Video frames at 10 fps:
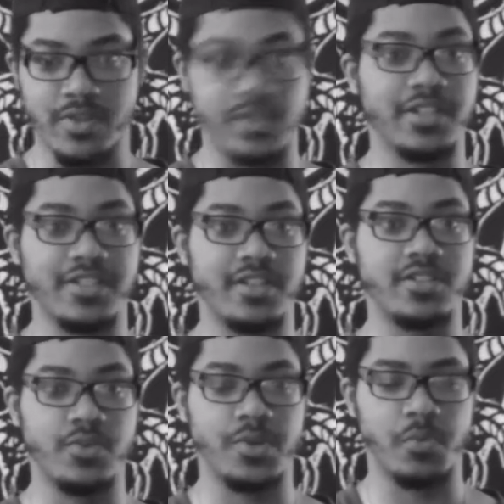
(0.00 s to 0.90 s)
you're
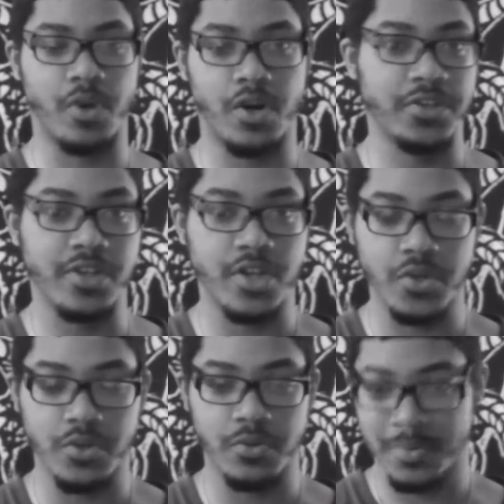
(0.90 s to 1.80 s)
listening to it while, you know,
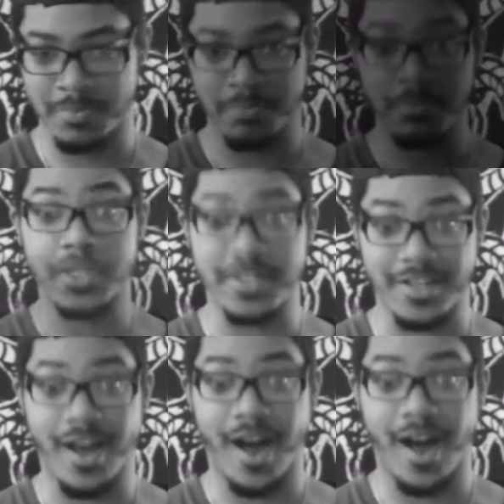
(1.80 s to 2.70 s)
you're
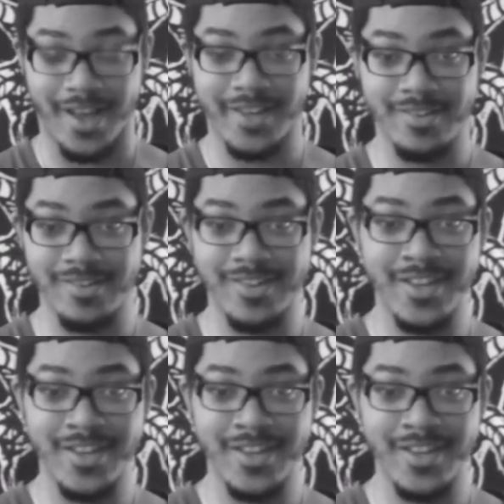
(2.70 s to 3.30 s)
getting high,